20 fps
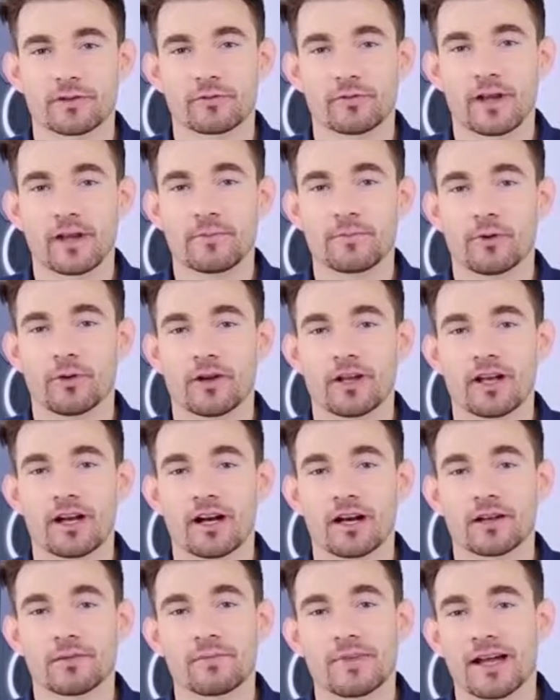Rainpoint
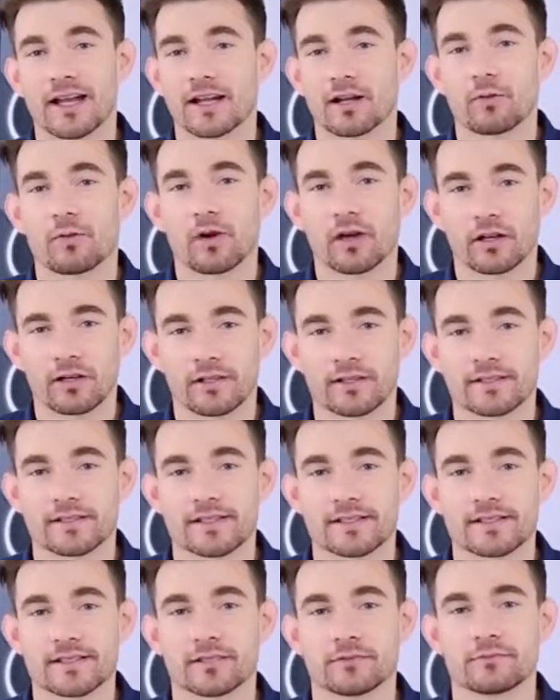Automatic Watering
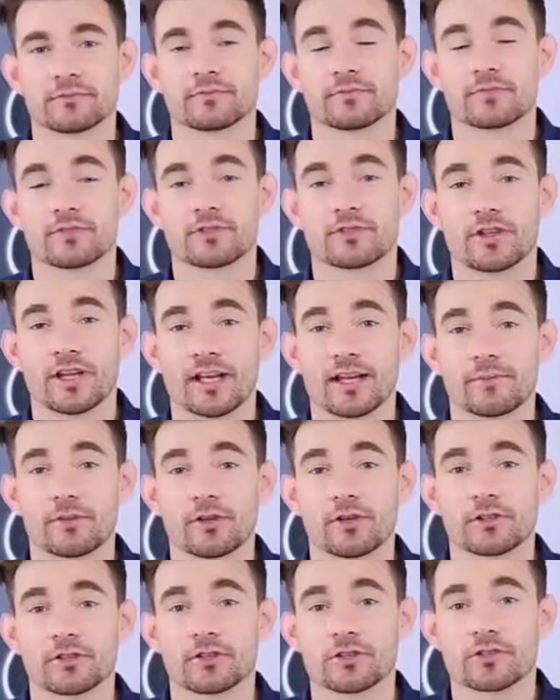System. Today I'm
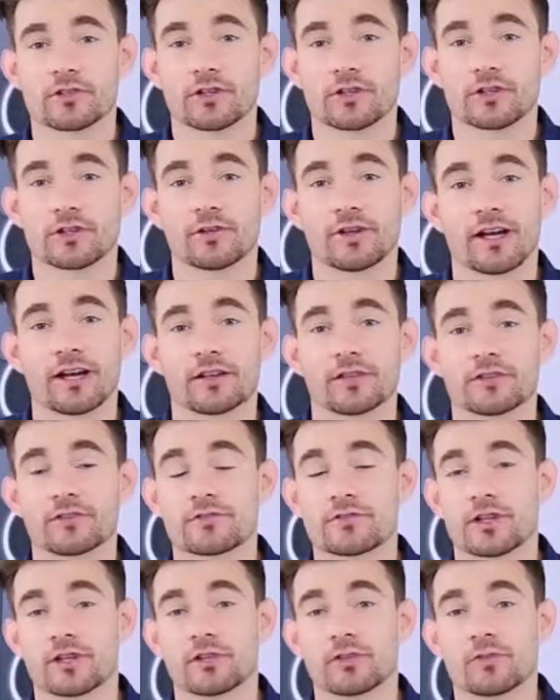going to show you how to
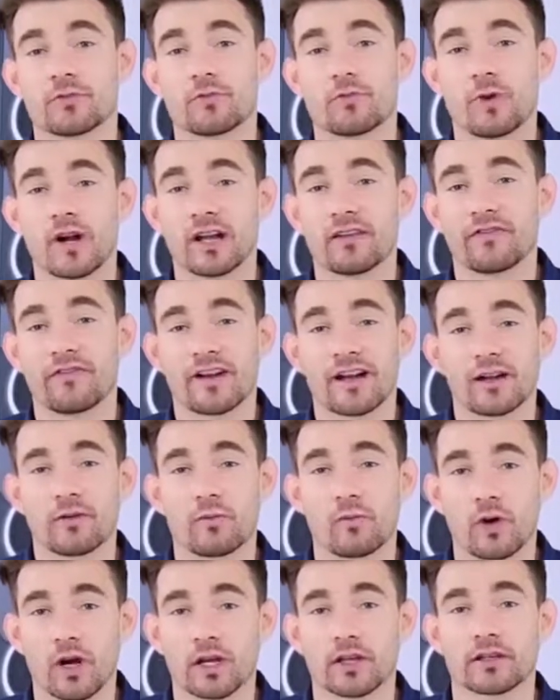use our new
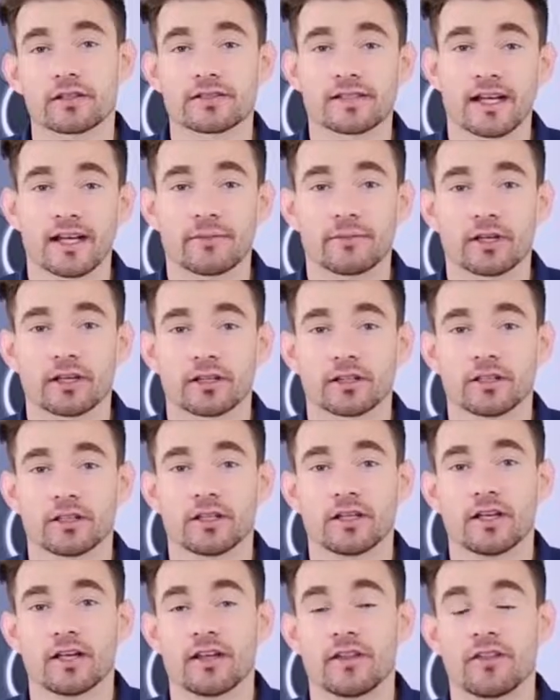Wi-Fi water timer.
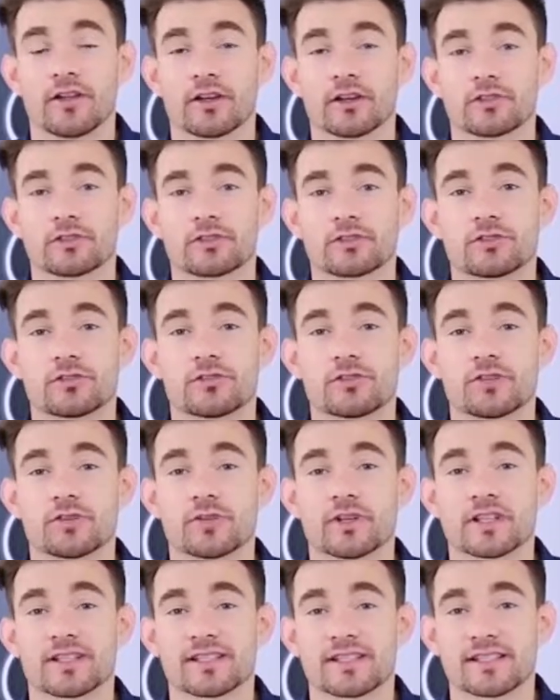There are two
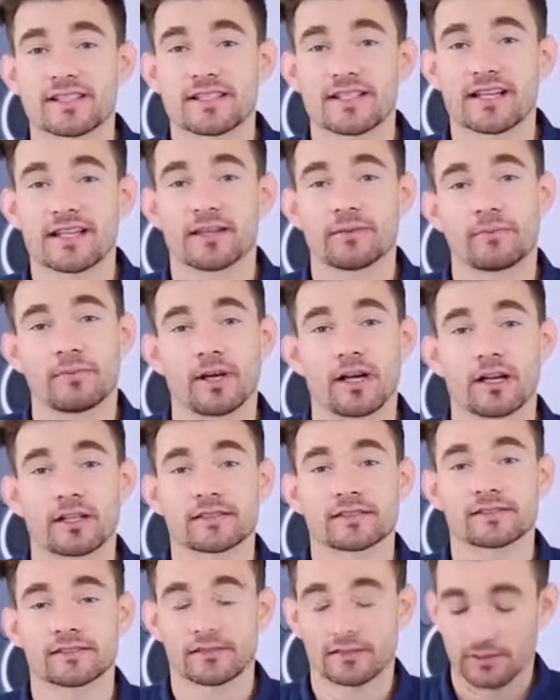units inside the
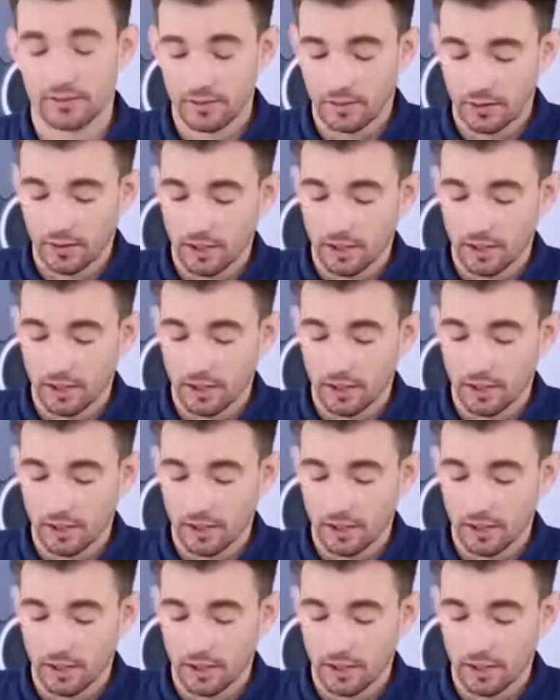box.